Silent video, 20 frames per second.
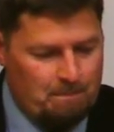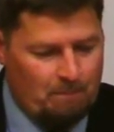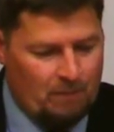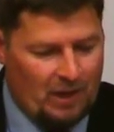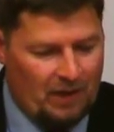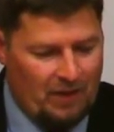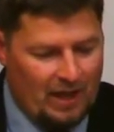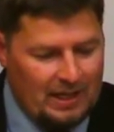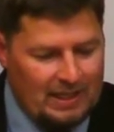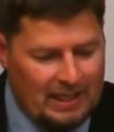
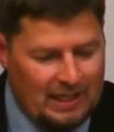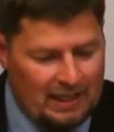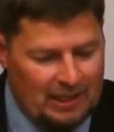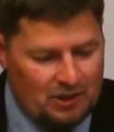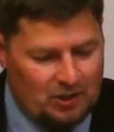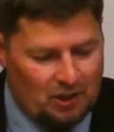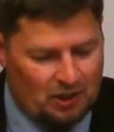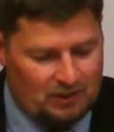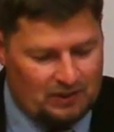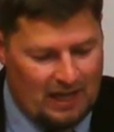Then Gideon
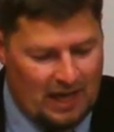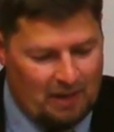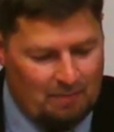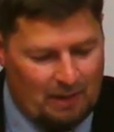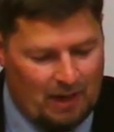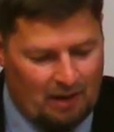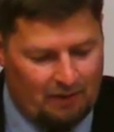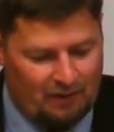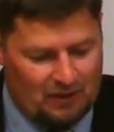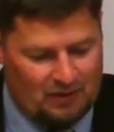took ten
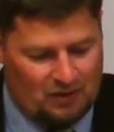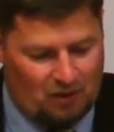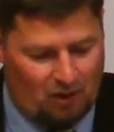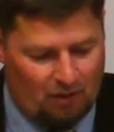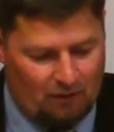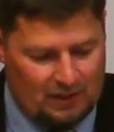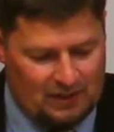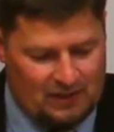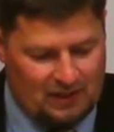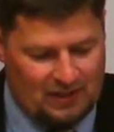men of his
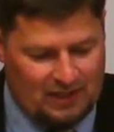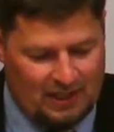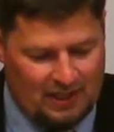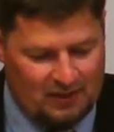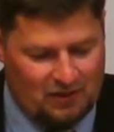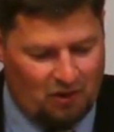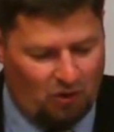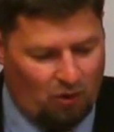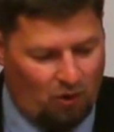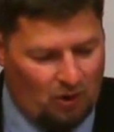servants and did
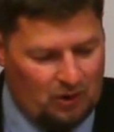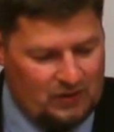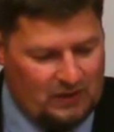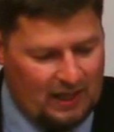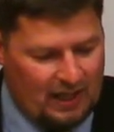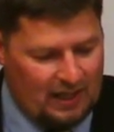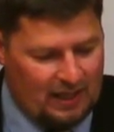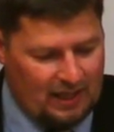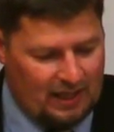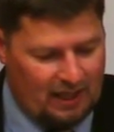as the Lord
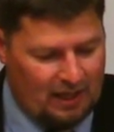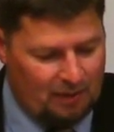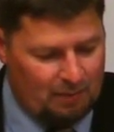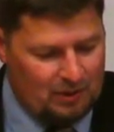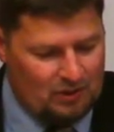said unto him,